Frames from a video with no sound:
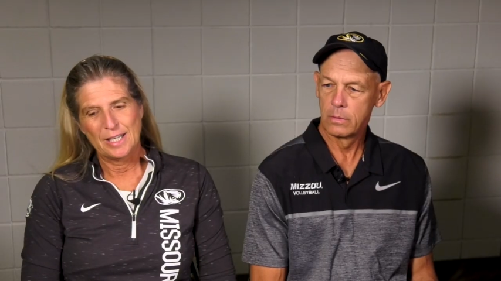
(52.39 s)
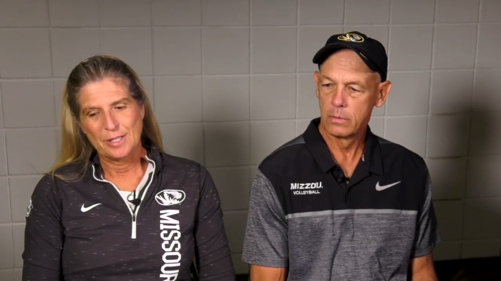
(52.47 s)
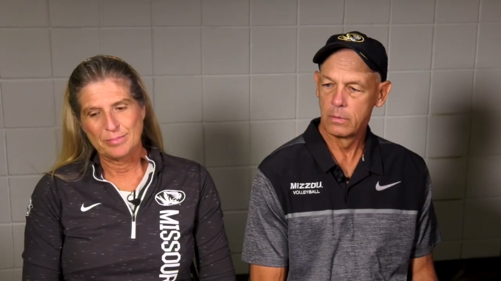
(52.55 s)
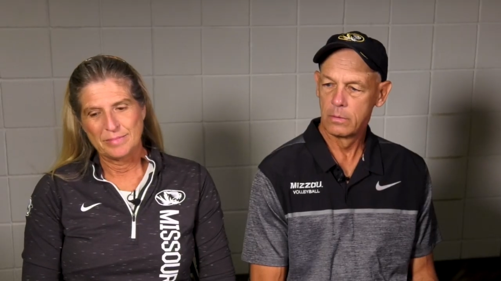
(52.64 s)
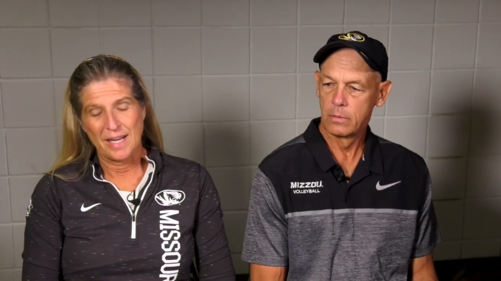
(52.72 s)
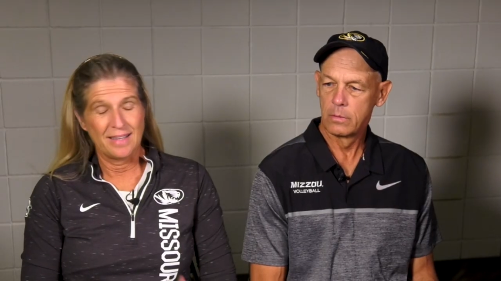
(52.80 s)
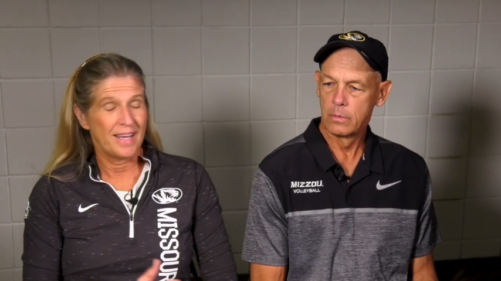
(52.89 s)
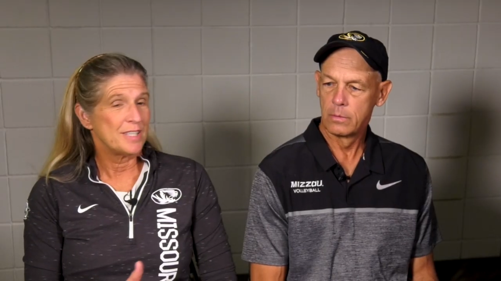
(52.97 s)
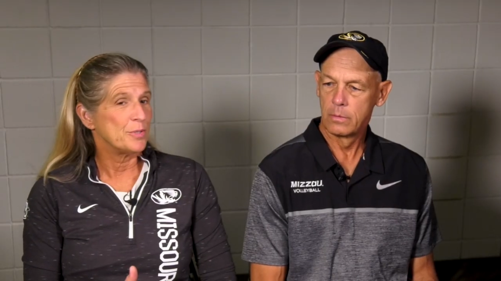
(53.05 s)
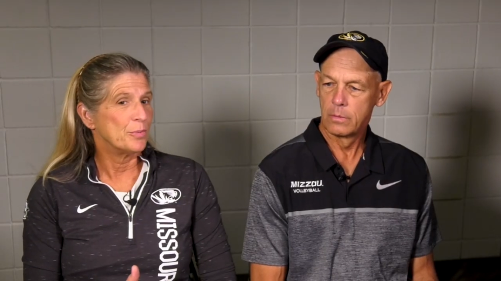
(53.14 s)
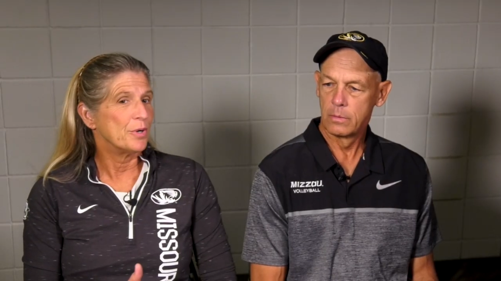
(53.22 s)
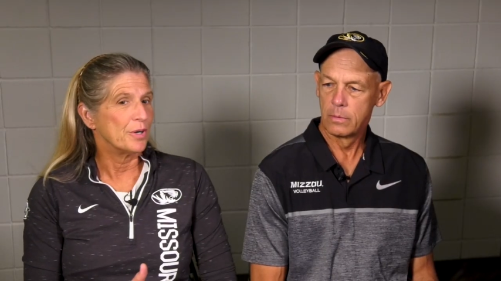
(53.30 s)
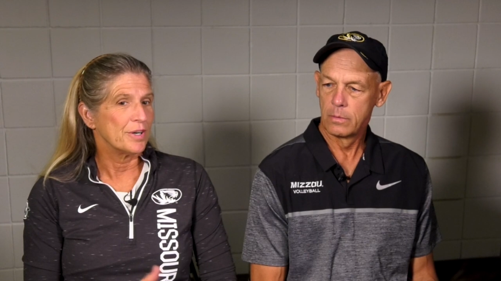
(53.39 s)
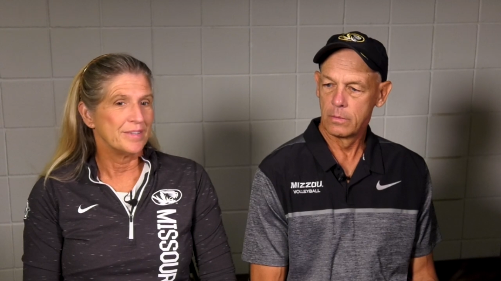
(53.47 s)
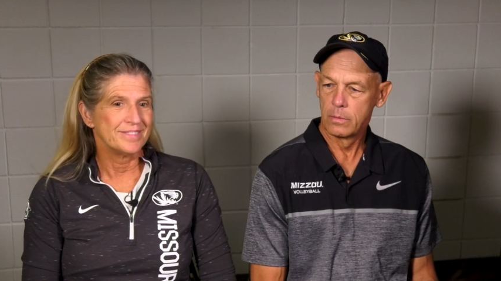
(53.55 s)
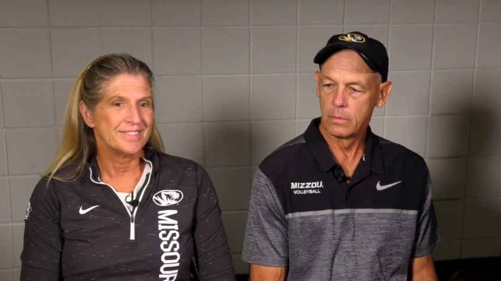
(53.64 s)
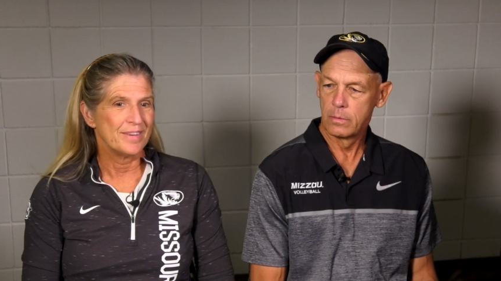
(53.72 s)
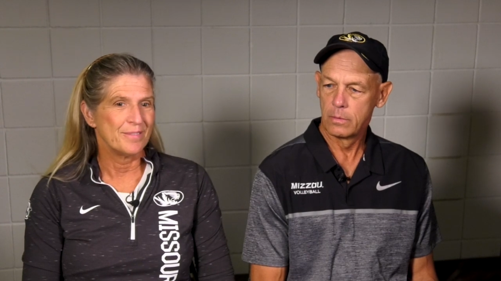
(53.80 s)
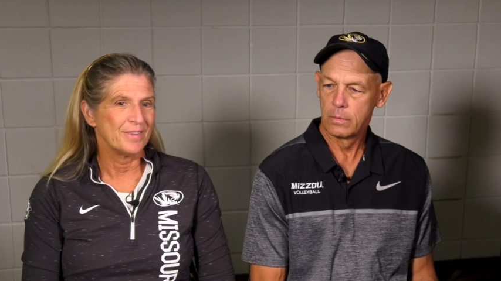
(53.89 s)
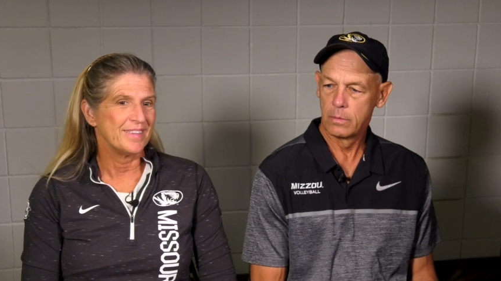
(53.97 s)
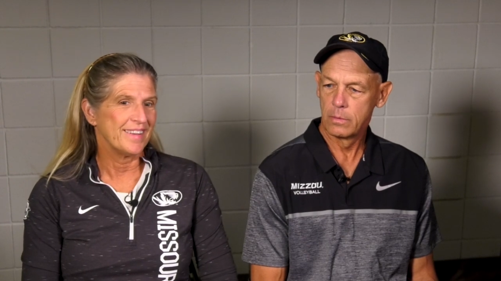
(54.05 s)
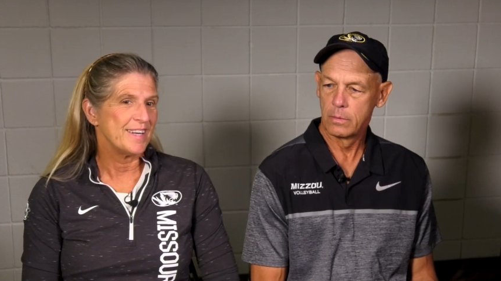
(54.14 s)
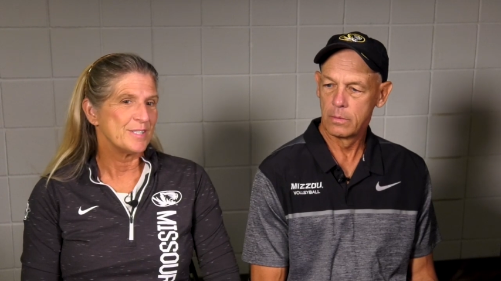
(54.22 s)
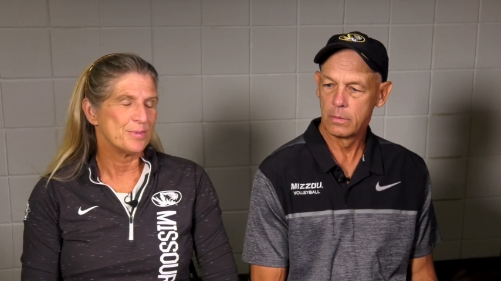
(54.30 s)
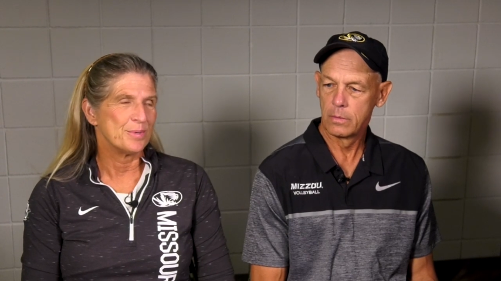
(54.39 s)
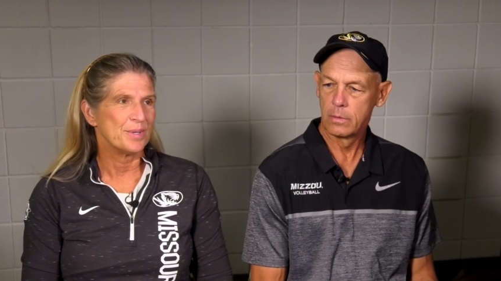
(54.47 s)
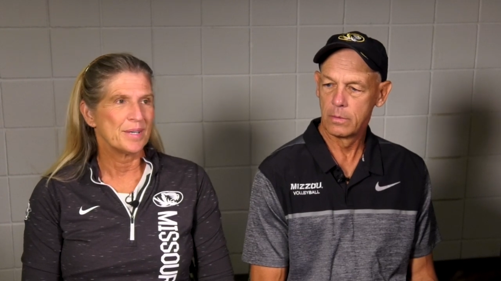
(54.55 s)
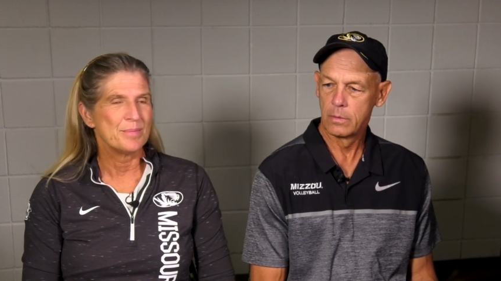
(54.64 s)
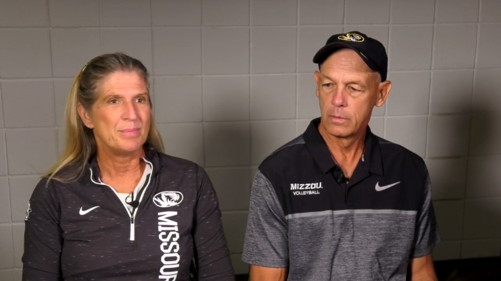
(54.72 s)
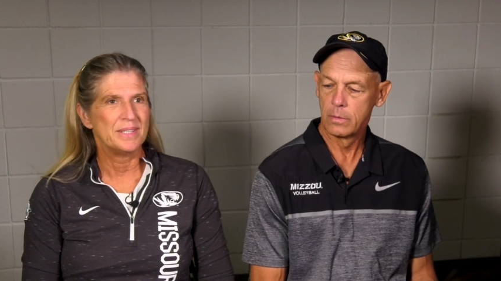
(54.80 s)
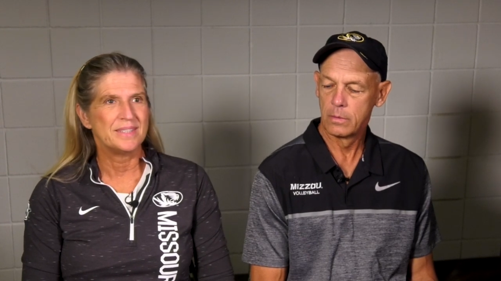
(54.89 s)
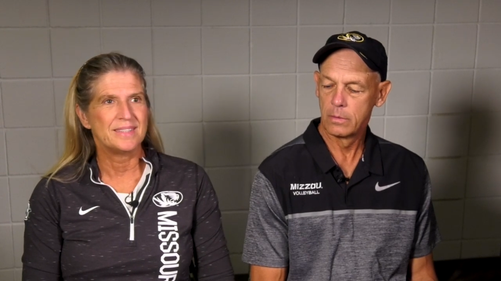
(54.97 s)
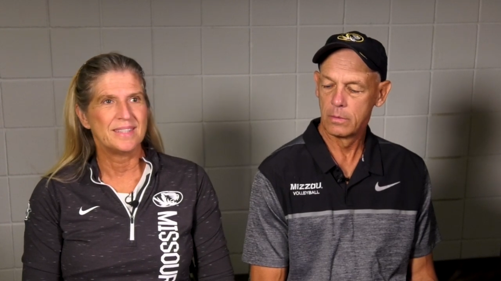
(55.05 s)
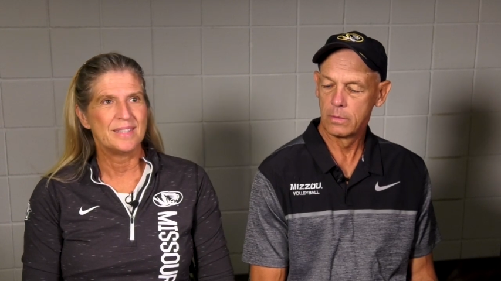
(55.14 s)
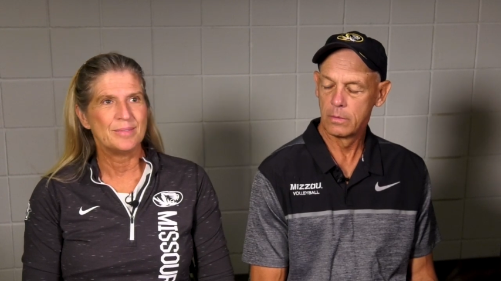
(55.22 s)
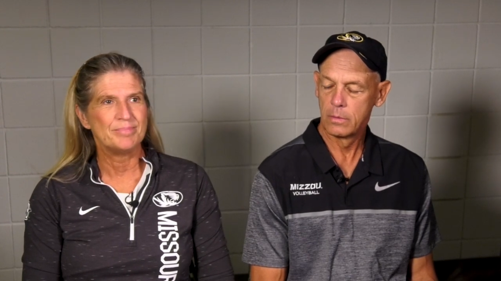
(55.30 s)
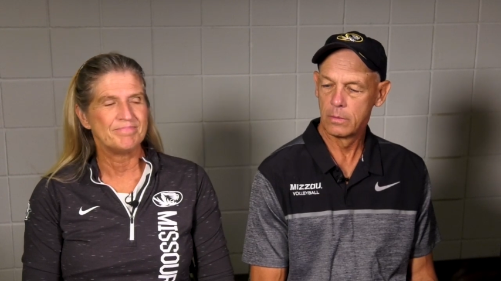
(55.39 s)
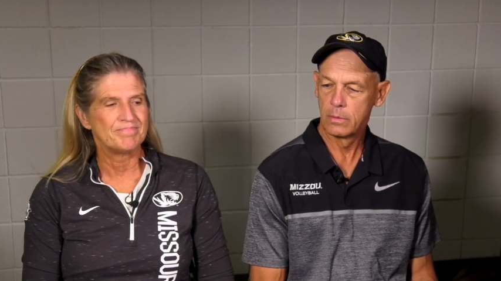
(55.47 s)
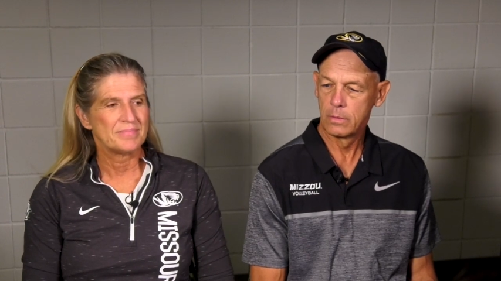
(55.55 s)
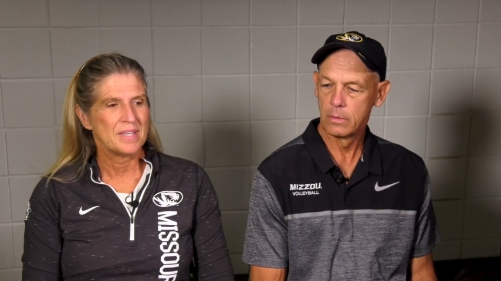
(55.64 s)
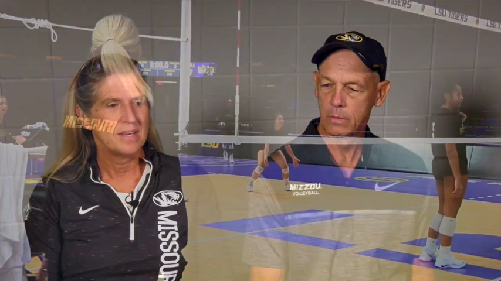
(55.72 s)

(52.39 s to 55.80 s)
Speaker 1: Um, I like to work. I really like to work, but um,